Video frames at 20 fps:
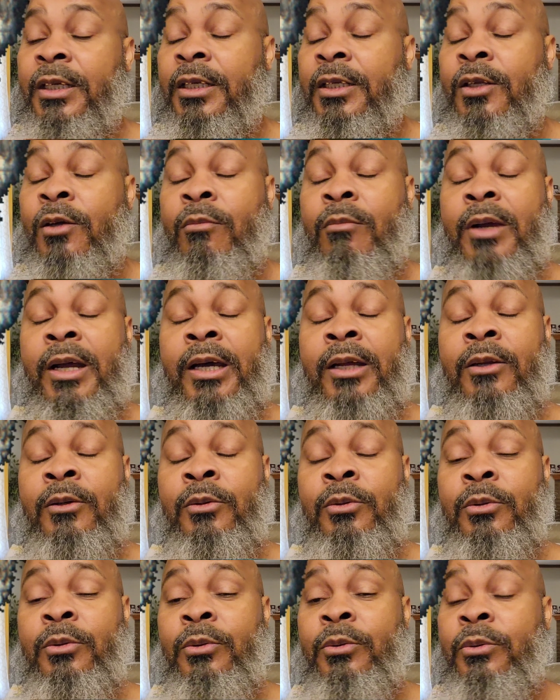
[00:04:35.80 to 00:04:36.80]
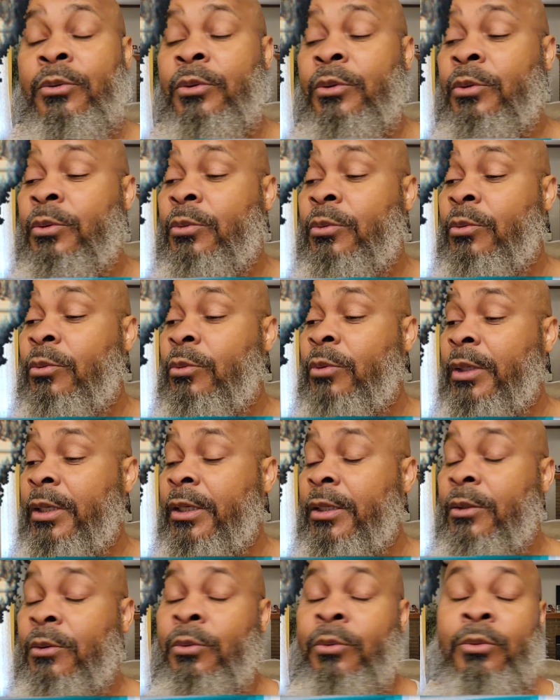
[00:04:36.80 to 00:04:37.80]
It don't matter who you
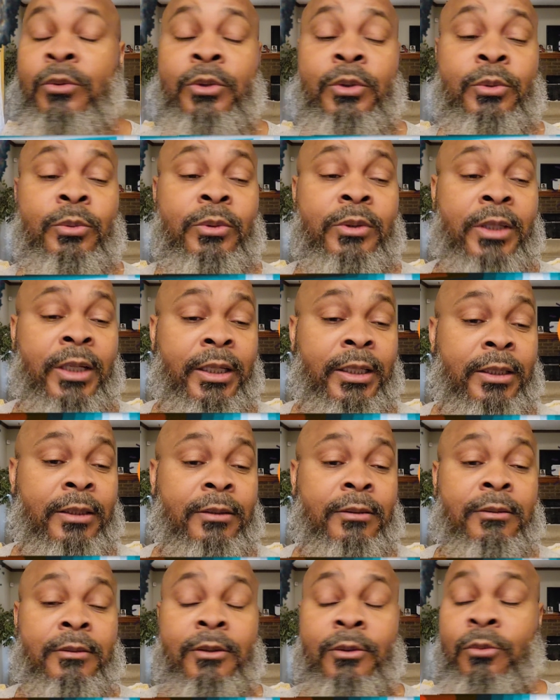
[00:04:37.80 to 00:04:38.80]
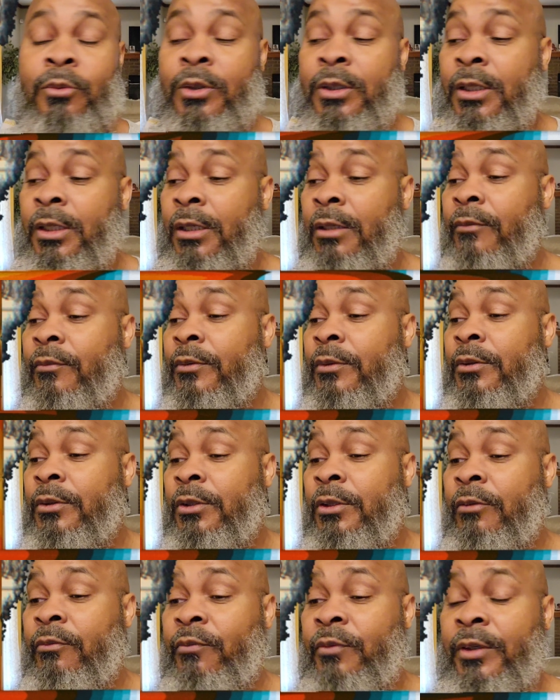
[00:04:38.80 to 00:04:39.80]
with, who you date, or whatever.
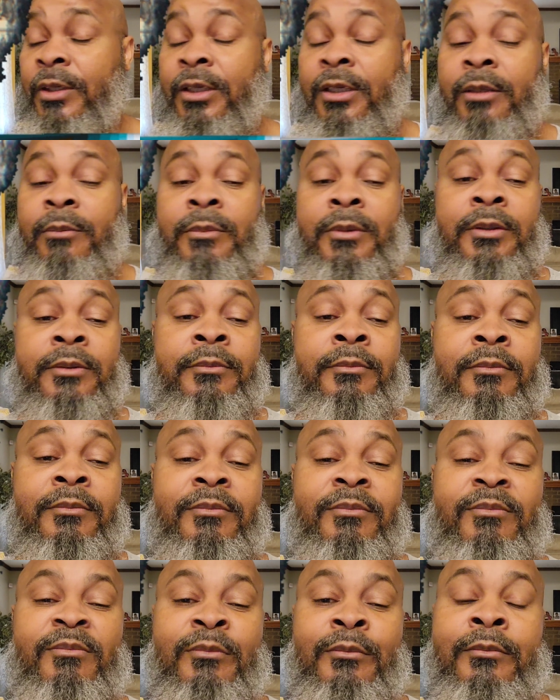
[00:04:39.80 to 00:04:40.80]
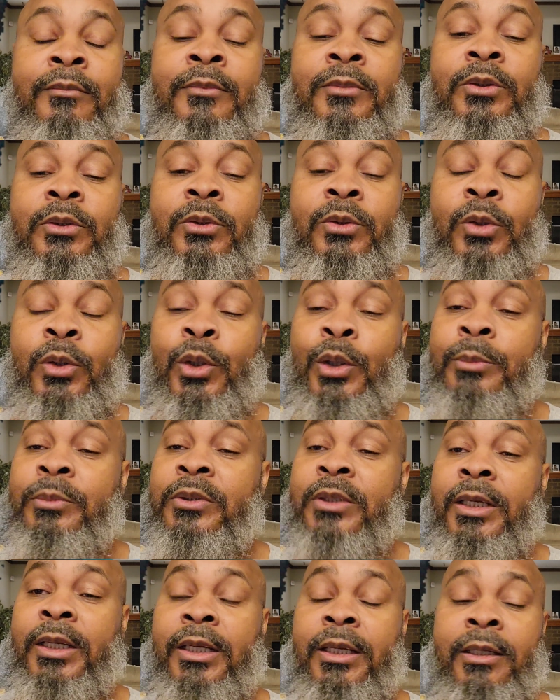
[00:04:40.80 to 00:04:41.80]
You feel me? You know what I'm
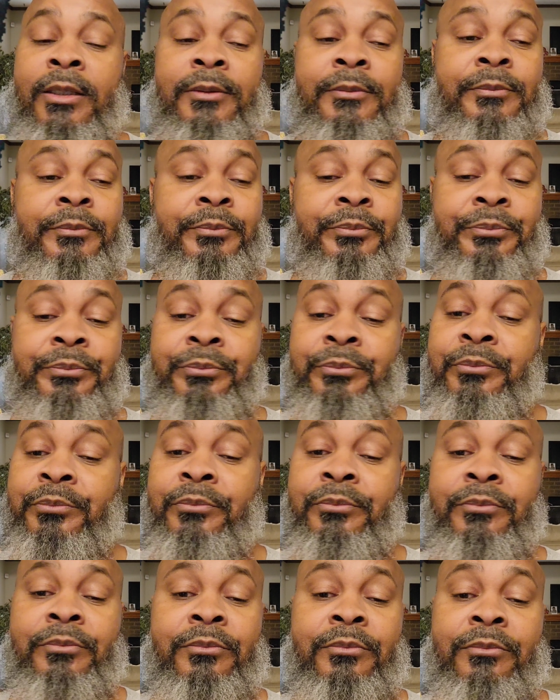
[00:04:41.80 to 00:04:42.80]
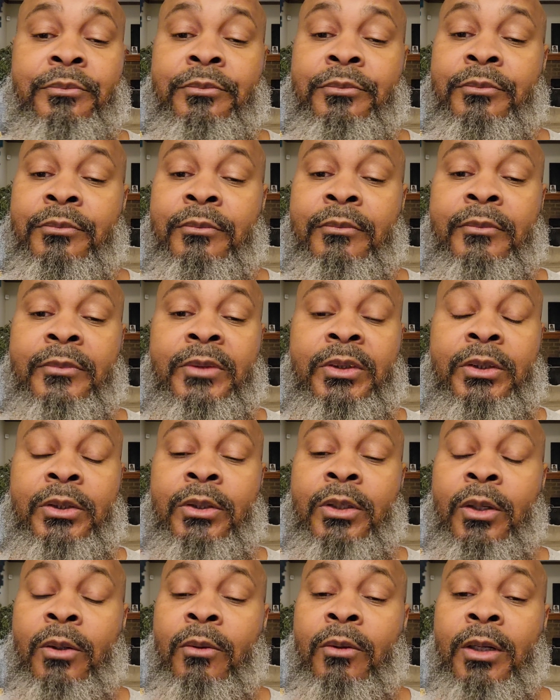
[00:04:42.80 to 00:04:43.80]
saying?
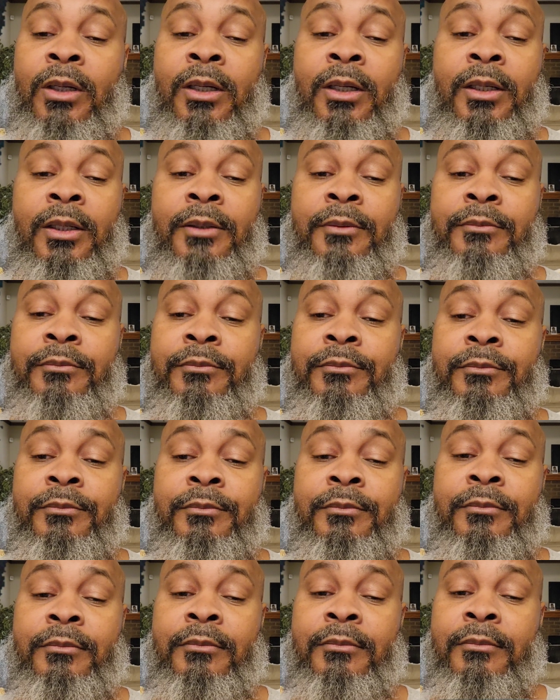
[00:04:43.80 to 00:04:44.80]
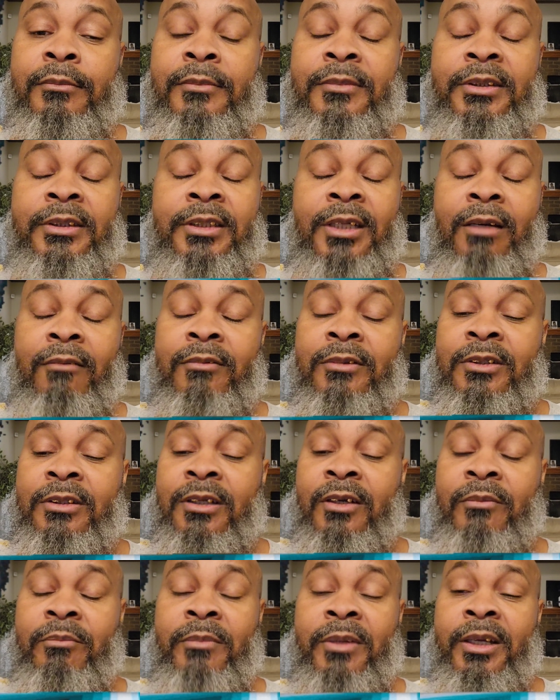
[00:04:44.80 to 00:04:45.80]
You know, uh, dealt with
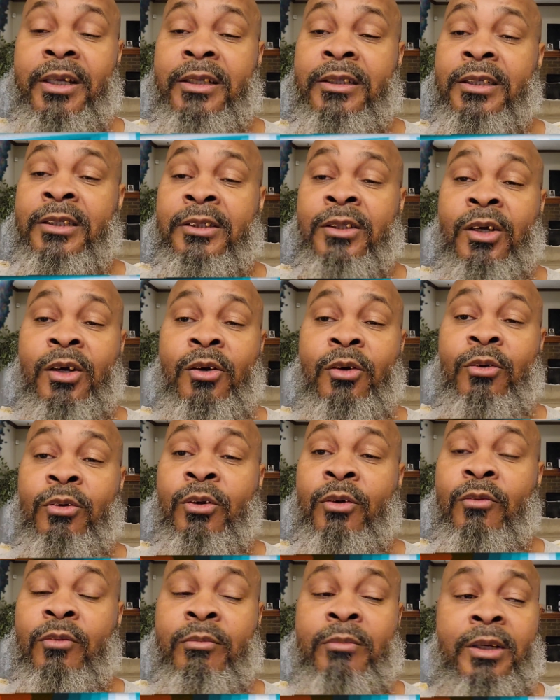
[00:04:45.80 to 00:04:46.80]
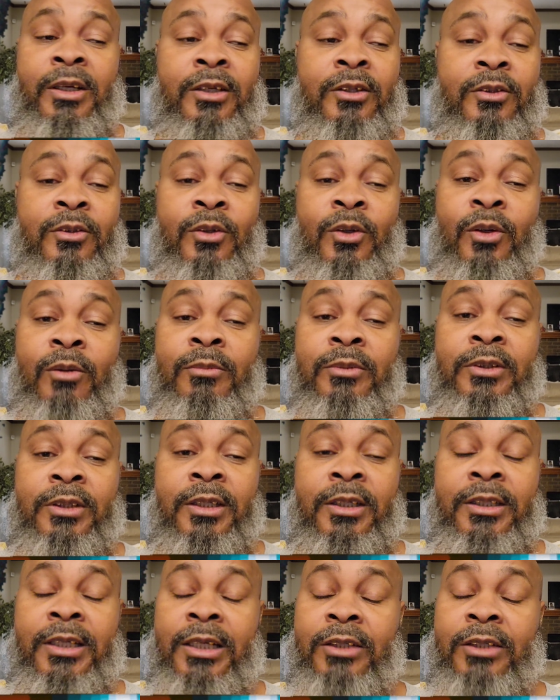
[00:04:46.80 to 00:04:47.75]
stuff, man, just all over, man. You know what I'm saying?